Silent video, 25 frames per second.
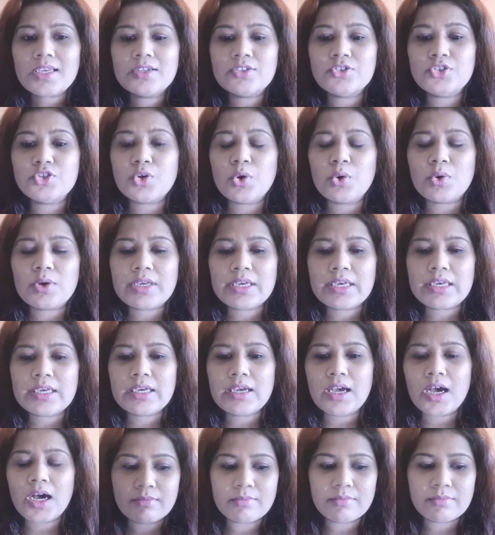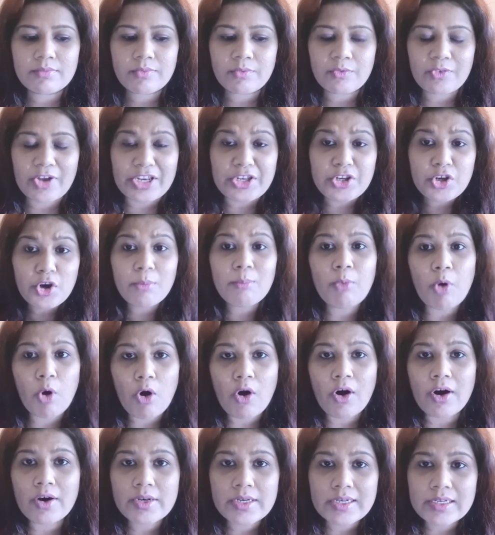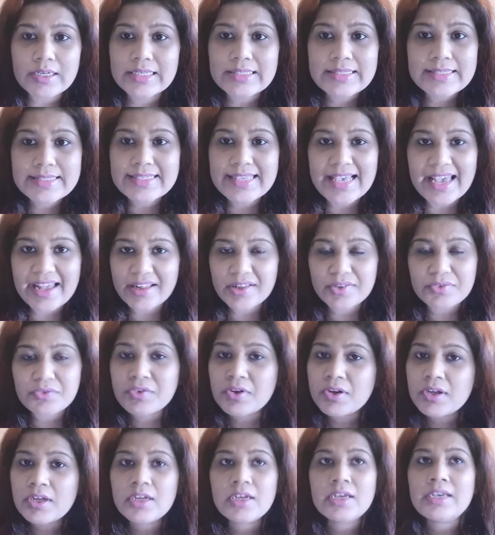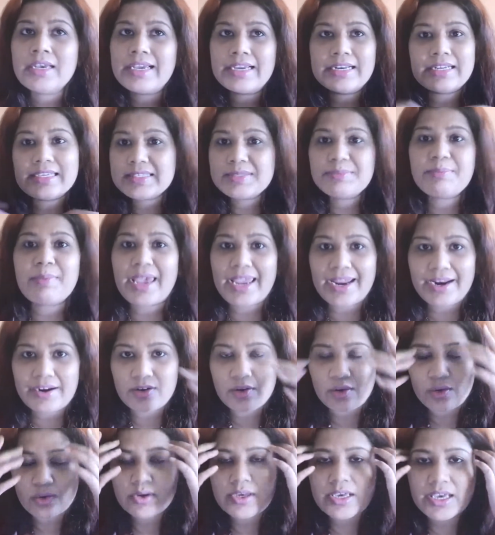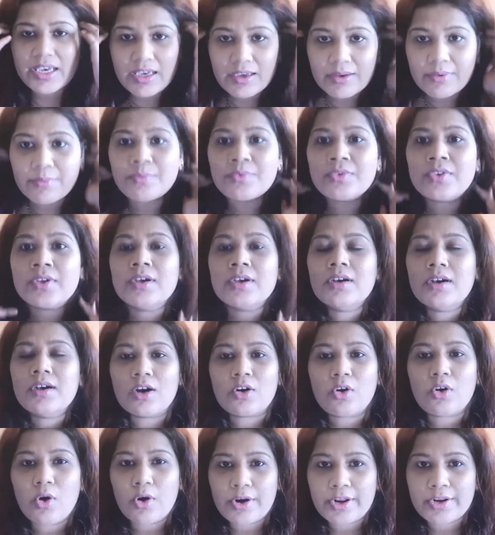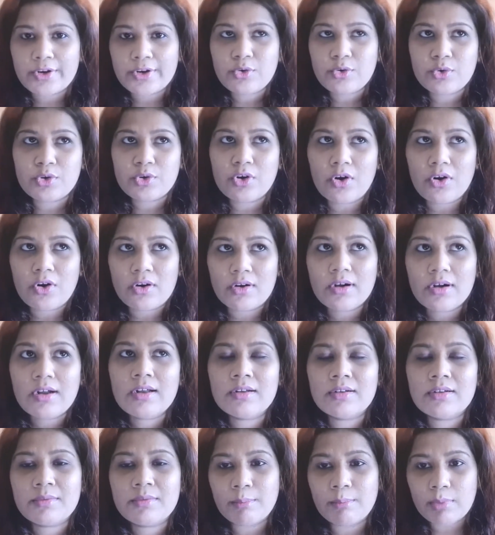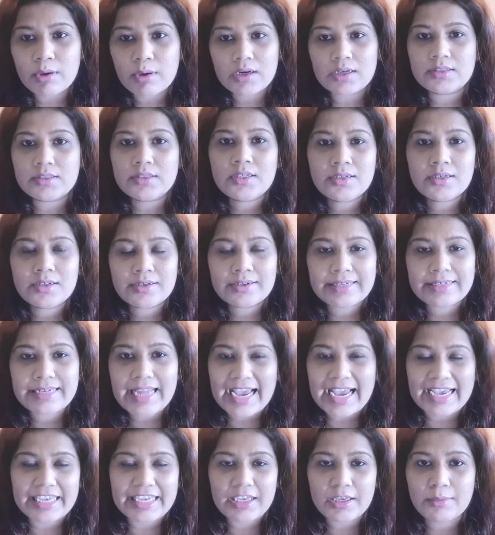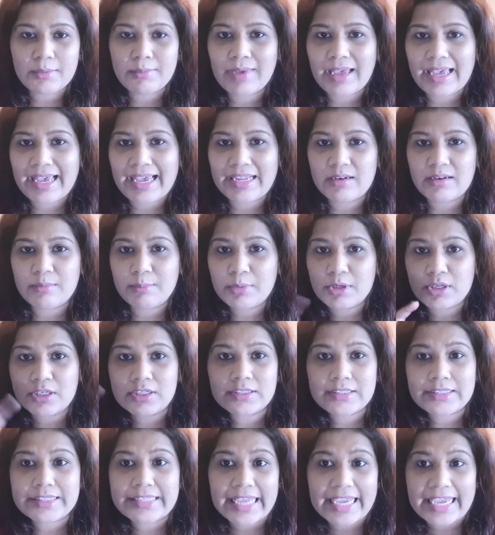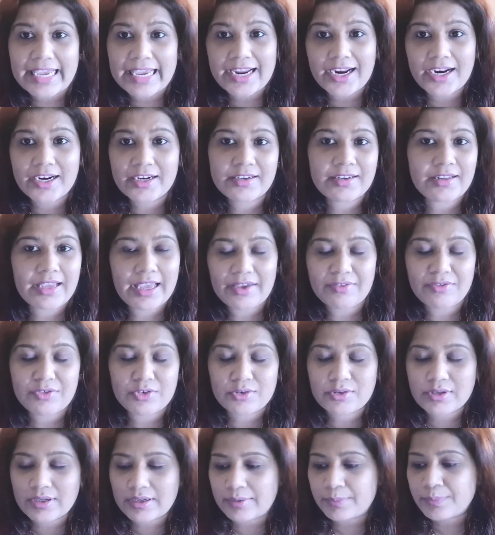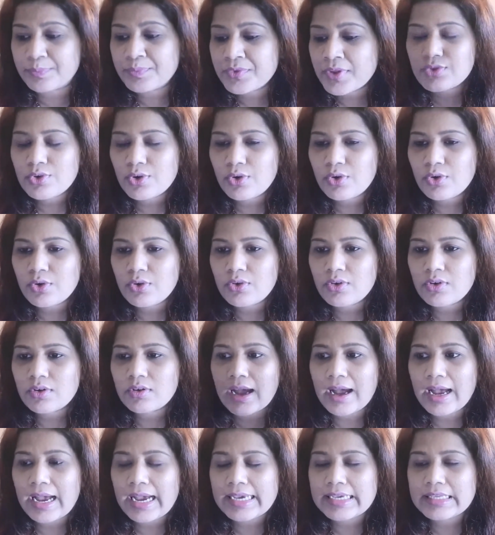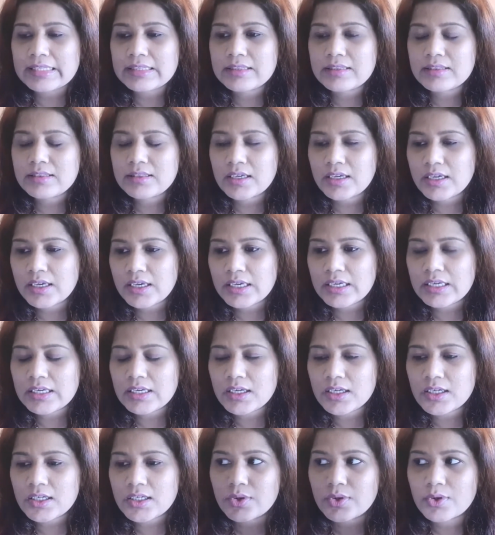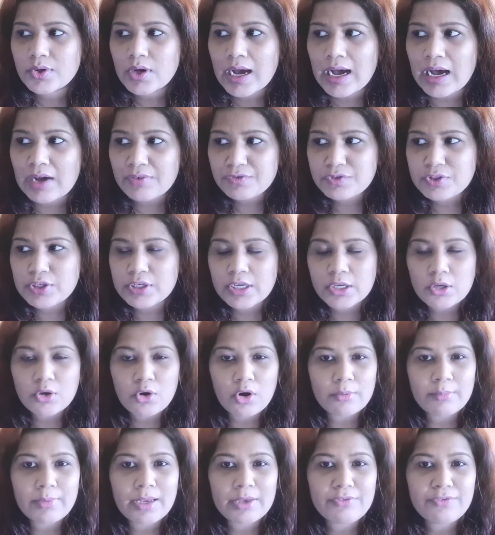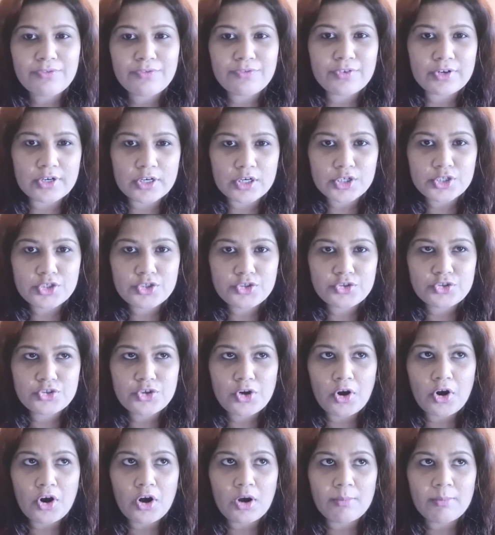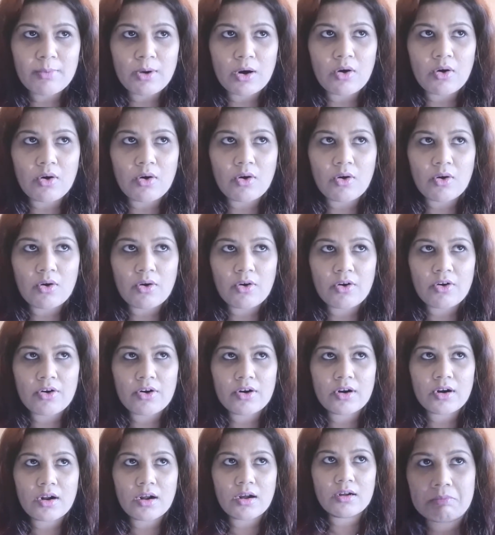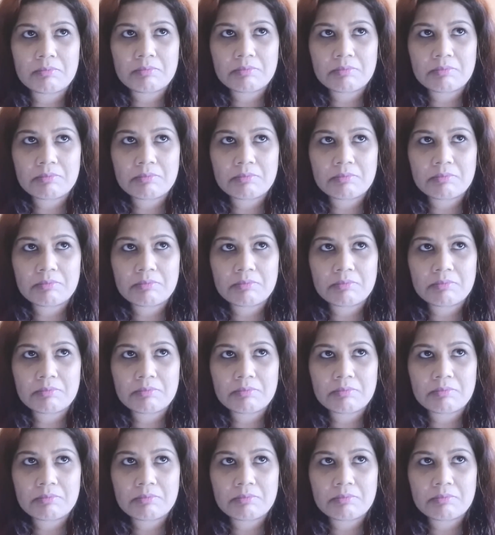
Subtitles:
jo ki when you're born itself it is made, okay, according to your birth time and birth date, everything. So I think after I got my first job, or